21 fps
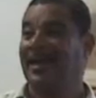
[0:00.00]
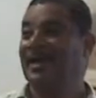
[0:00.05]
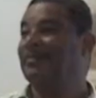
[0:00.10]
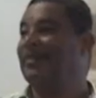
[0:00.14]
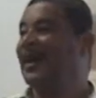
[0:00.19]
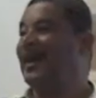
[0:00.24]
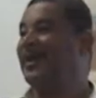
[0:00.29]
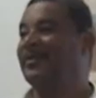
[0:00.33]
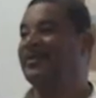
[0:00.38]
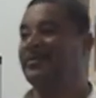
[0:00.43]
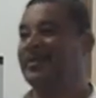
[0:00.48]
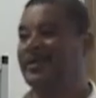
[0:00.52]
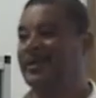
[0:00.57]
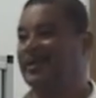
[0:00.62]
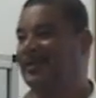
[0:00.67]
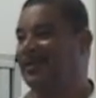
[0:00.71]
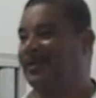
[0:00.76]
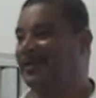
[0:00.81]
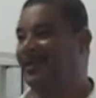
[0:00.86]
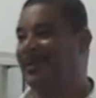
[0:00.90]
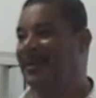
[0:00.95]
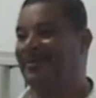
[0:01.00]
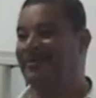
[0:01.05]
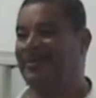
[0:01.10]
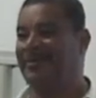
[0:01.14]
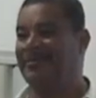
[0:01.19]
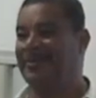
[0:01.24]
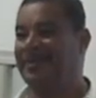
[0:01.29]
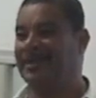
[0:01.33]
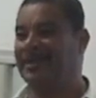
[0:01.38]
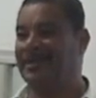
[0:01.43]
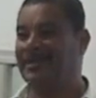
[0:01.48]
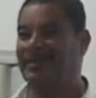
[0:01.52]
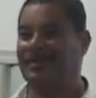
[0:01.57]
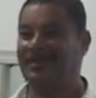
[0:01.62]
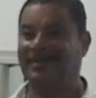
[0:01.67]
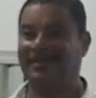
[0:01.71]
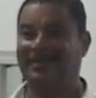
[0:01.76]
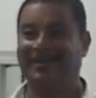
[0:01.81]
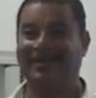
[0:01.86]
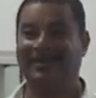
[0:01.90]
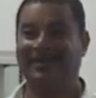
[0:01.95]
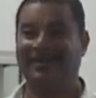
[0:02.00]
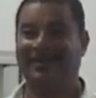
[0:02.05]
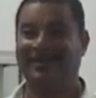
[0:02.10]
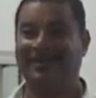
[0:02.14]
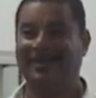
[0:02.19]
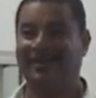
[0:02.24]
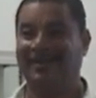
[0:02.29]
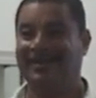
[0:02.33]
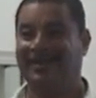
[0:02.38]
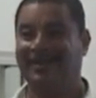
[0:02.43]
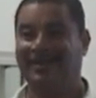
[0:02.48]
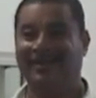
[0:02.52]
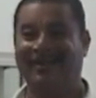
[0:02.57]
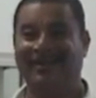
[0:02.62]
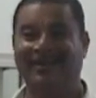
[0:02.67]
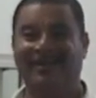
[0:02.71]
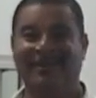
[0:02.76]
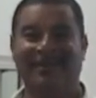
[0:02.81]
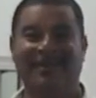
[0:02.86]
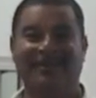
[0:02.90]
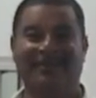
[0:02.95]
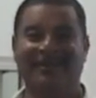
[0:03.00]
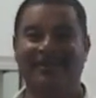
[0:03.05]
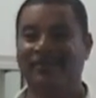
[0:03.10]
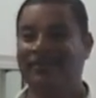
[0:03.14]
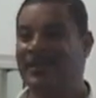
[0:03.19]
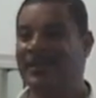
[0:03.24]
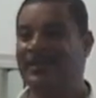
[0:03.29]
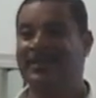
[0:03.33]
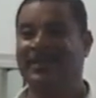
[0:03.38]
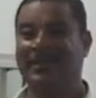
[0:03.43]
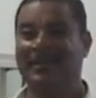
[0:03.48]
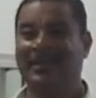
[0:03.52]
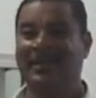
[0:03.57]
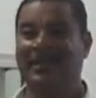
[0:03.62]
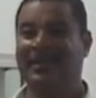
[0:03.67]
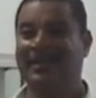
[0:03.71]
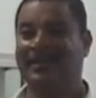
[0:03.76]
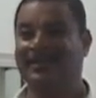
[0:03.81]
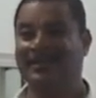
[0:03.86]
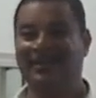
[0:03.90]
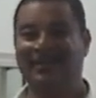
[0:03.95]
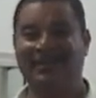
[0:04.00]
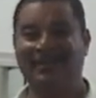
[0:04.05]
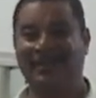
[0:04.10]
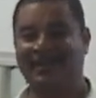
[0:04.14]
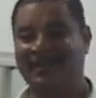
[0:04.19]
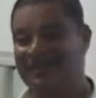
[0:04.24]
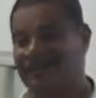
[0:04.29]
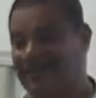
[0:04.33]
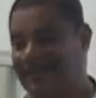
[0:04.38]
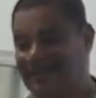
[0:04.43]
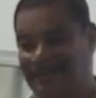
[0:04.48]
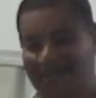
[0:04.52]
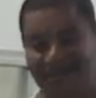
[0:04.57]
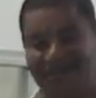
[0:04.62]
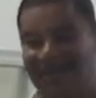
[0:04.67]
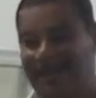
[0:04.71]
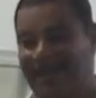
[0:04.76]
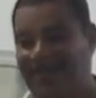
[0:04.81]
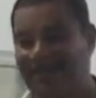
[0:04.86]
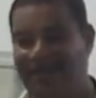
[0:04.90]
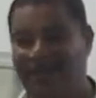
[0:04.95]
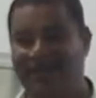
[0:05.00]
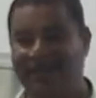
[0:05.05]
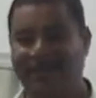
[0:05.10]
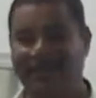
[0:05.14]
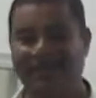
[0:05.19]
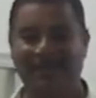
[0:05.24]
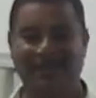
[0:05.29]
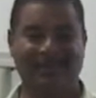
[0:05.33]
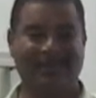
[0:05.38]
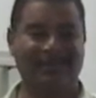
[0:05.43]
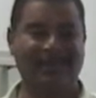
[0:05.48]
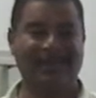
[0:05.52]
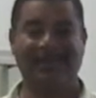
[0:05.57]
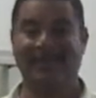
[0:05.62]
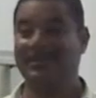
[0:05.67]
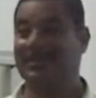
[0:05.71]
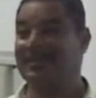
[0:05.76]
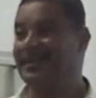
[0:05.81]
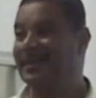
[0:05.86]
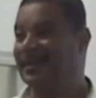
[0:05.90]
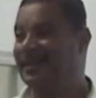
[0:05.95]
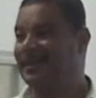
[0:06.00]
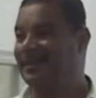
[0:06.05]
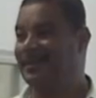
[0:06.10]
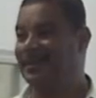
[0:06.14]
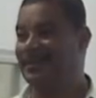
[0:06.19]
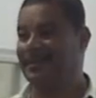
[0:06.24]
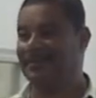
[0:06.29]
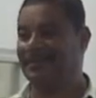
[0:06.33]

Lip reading: And by the way, everybody, if there's one thing that I see that can be said today